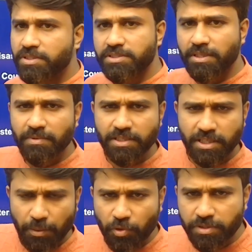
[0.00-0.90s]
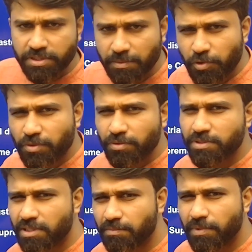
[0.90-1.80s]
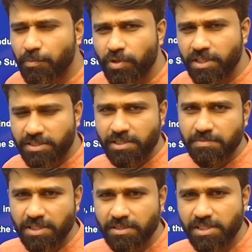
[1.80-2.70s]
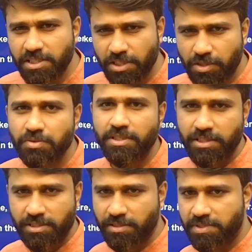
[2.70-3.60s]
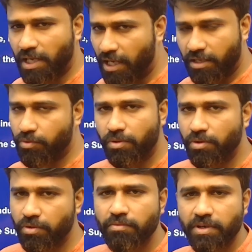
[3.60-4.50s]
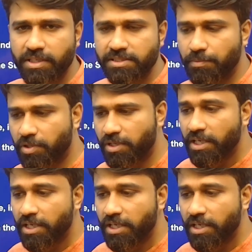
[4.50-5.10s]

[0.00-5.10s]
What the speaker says: some amount it seems 60,000 it seems, I do not know what is the amount.